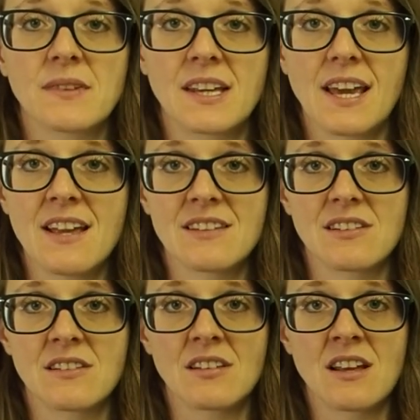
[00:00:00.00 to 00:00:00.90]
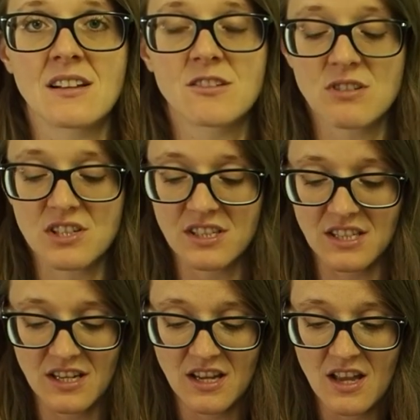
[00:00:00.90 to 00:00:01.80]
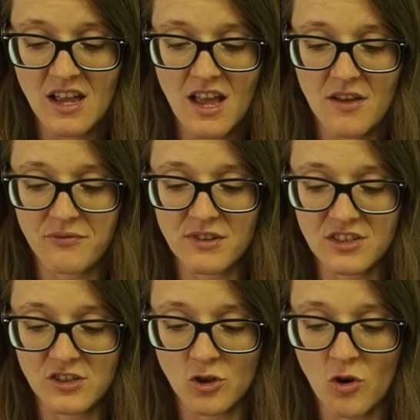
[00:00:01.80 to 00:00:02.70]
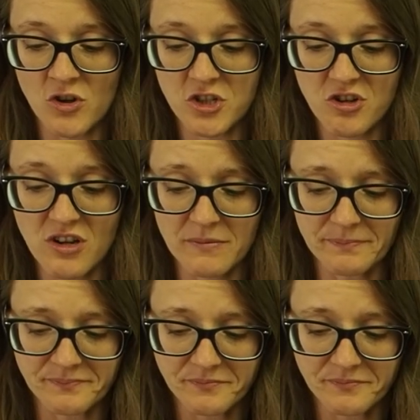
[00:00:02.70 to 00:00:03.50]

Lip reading: gas and electricity have risen in Austria.